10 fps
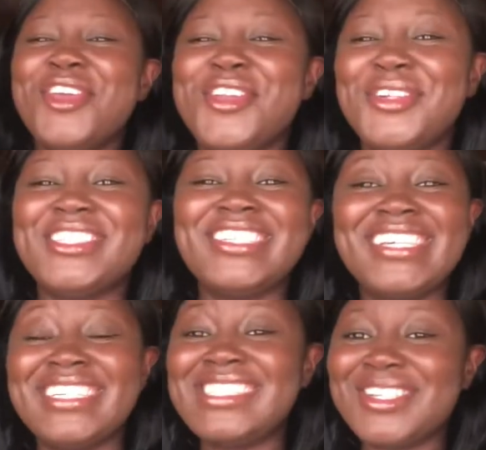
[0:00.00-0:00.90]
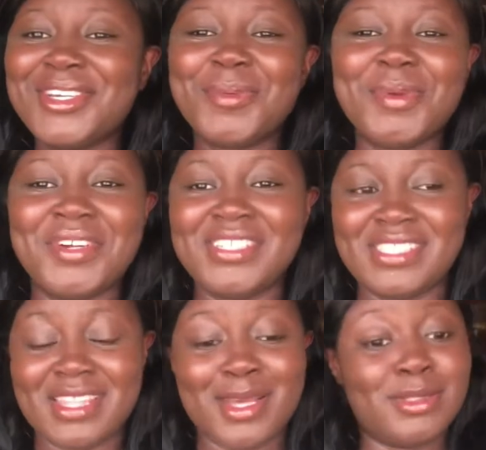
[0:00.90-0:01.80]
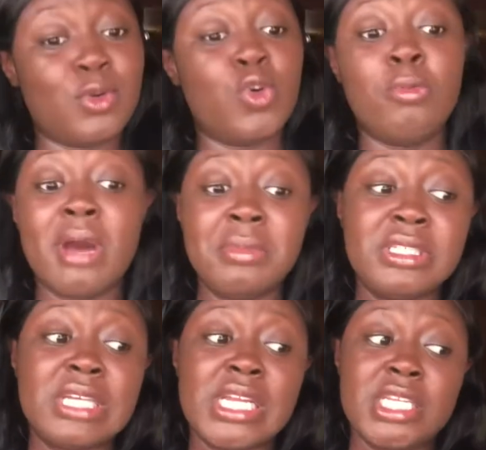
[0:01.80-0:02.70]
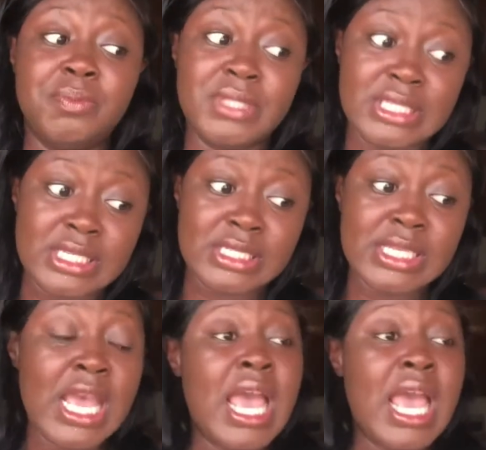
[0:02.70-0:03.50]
so you can tell your parents that, oh, Mommy, Daddy, please,